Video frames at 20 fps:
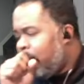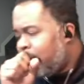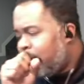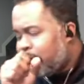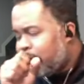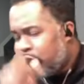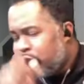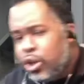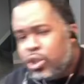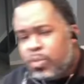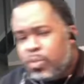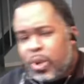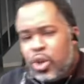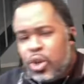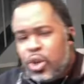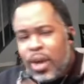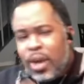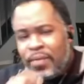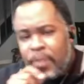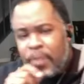excuse me,
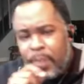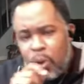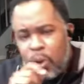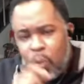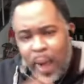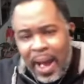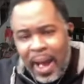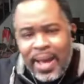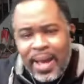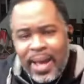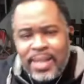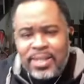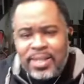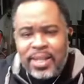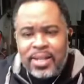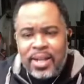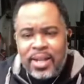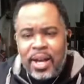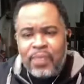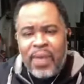you have to be wise
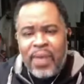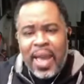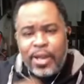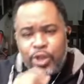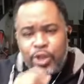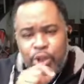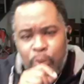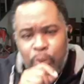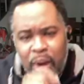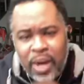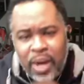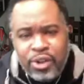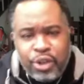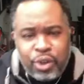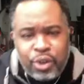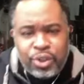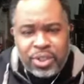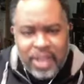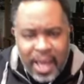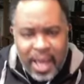enough and to
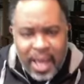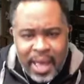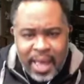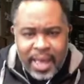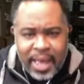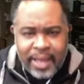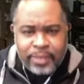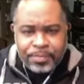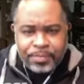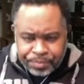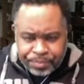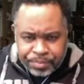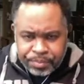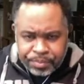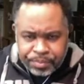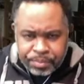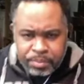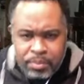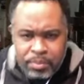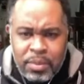understand
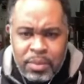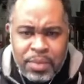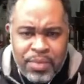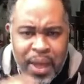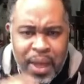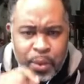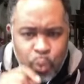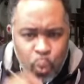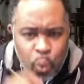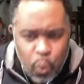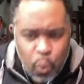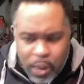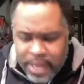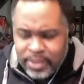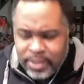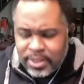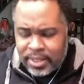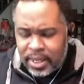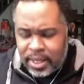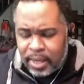that
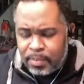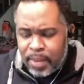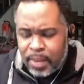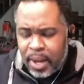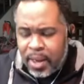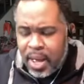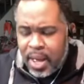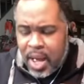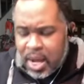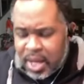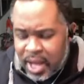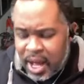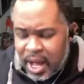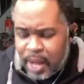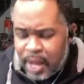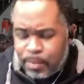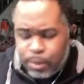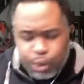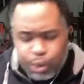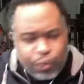wisdom
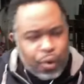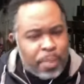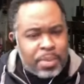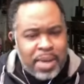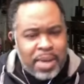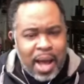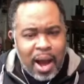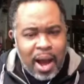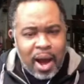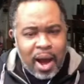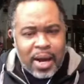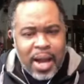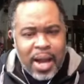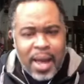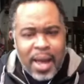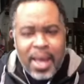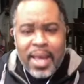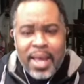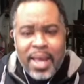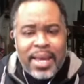comes from
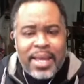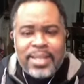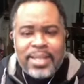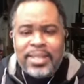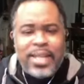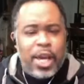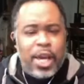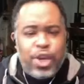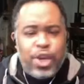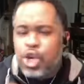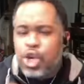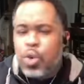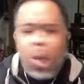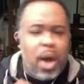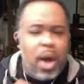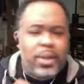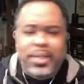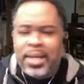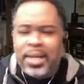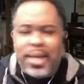God. He said, You
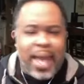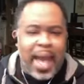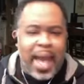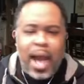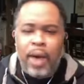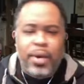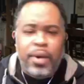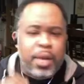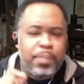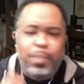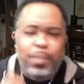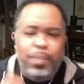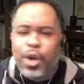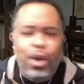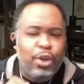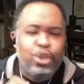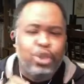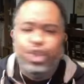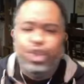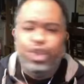ought to count it
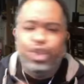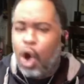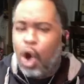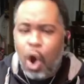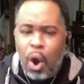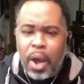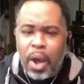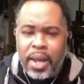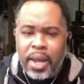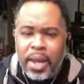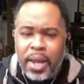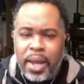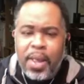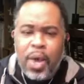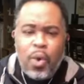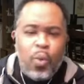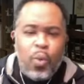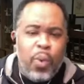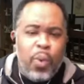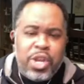pure joy uh,
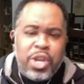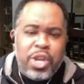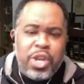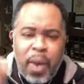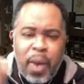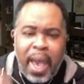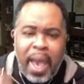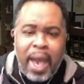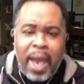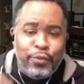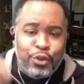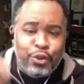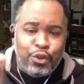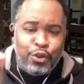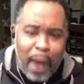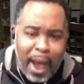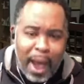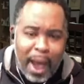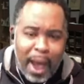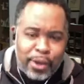when you have
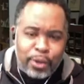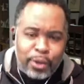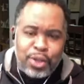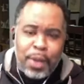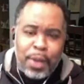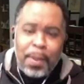trials, uh,